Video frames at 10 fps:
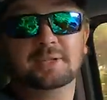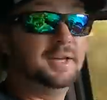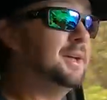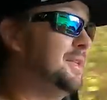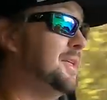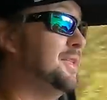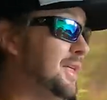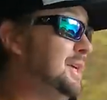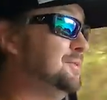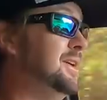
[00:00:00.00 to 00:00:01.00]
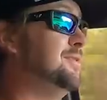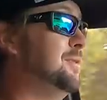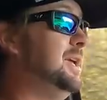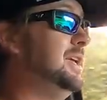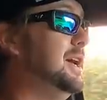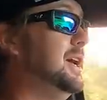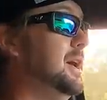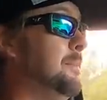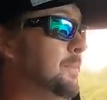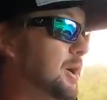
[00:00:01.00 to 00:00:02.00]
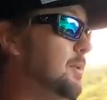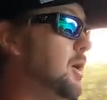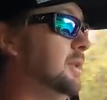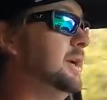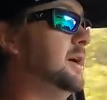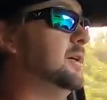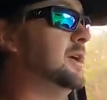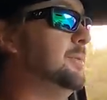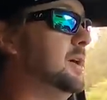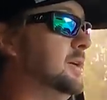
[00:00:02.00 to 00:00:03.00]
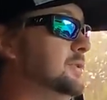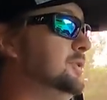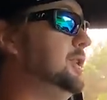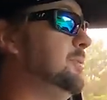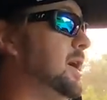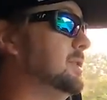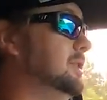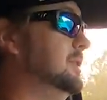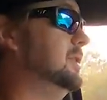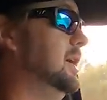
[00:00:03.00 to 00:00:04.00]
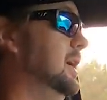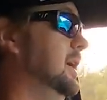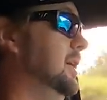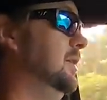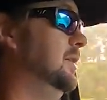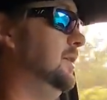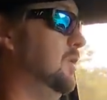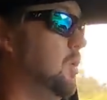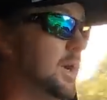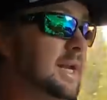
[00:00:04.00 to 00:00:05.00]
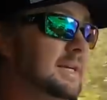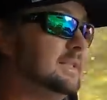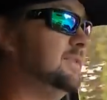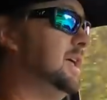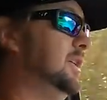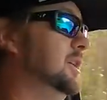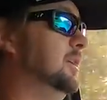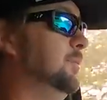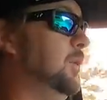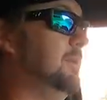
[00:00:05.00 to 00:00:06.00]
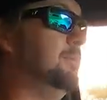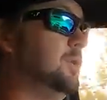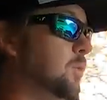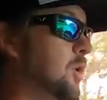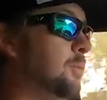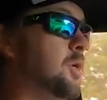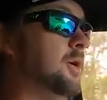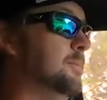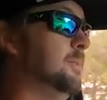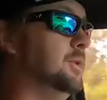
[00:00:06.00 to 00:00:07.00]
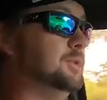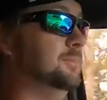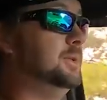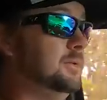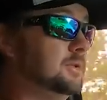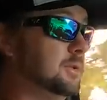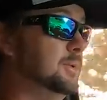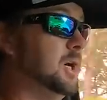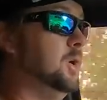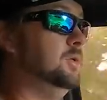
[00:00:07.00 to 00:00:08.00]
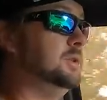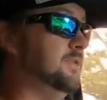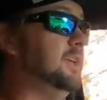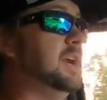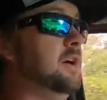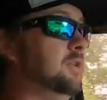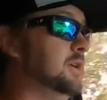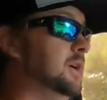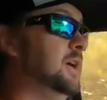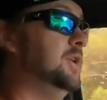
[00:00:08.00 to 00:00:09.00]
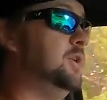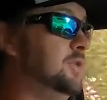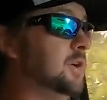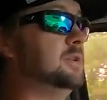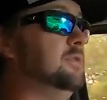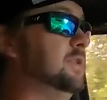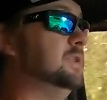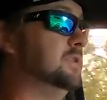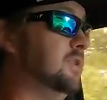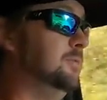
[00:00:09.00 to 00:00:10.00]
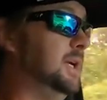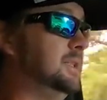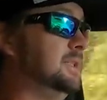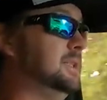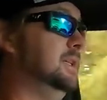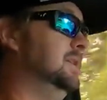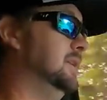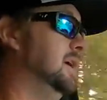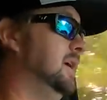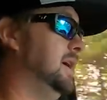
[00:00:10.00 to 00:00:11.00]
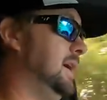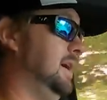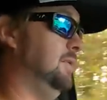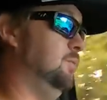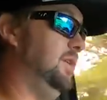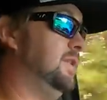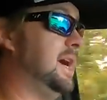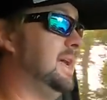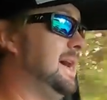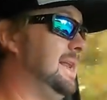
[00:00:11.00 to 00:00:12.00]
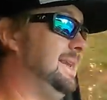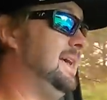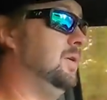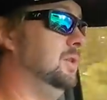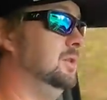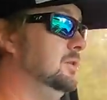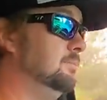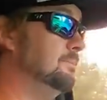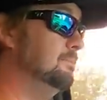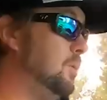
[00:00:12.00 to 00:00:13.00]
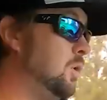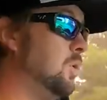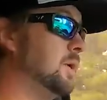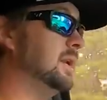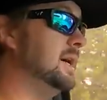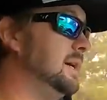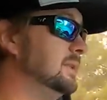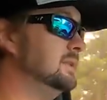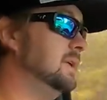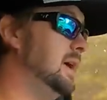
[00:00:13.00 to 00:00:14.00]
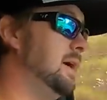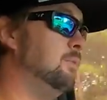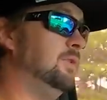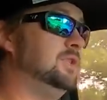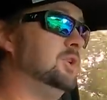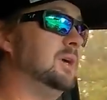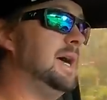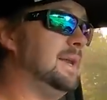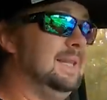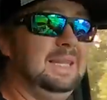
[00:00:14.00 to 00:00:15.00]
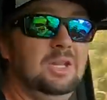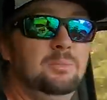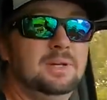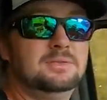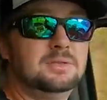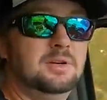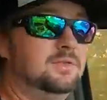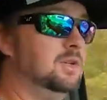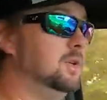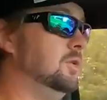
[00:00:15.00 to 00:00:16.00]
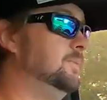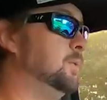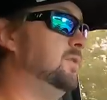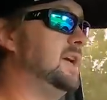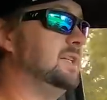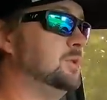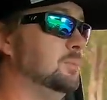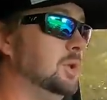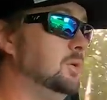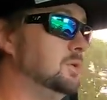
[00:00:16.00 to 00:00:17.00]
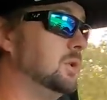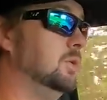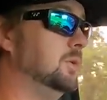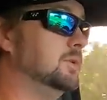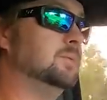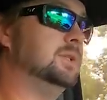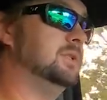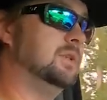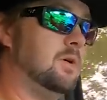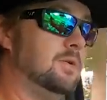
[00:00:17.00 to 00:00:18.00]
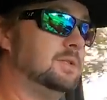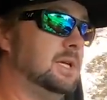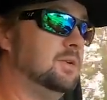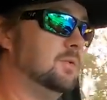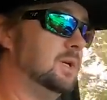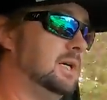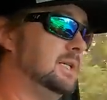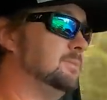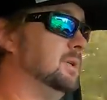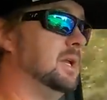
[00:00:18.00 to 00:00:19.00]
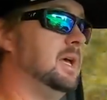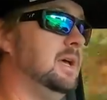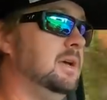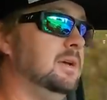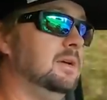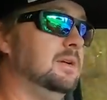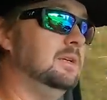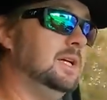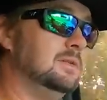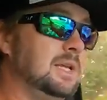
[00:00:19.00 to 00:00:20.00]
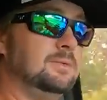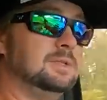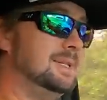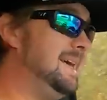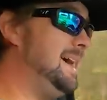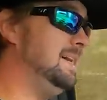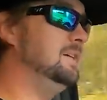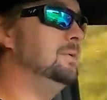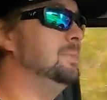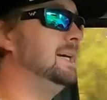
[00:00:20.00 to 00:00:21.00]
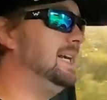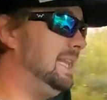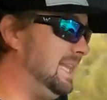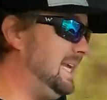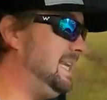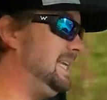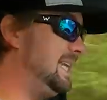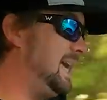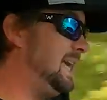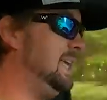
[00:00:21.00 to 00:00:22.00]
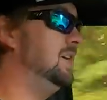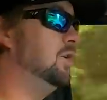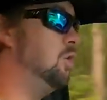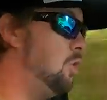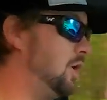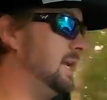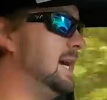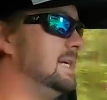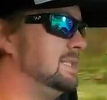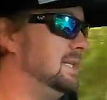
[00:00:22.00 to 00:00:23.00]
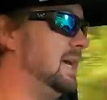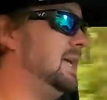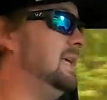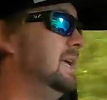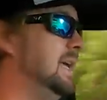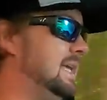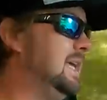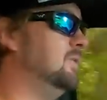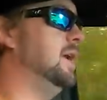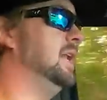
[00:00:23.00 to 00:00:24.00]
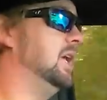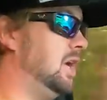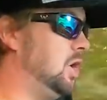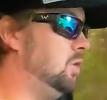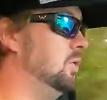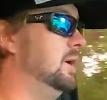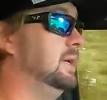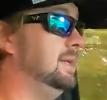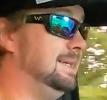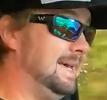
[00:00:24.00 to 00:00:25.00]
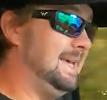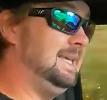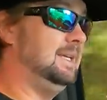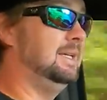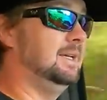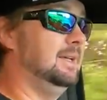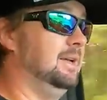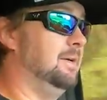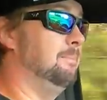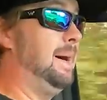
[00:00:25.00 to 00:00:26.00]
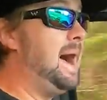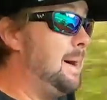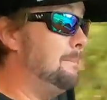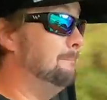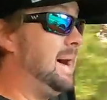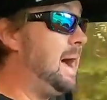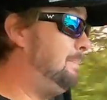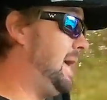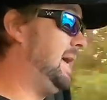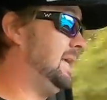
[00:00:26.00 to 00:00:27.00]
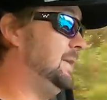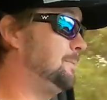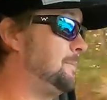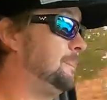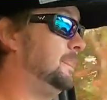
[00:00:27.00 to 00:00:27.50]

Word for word: Yeah. That's whenever we put them all in our Gamakatsu G-Boxes, organized everything up, went to Walmart and bought some totes to fit all the new 13 Fishing Soft Plastics in, and we've kind of got it now more organized. We still got a little bit of stuff to do. We've got some loose lures, which is the hardest thing to organize, but yesterday was a daggum cleaning day, organizing day, getting ready to go day. My packing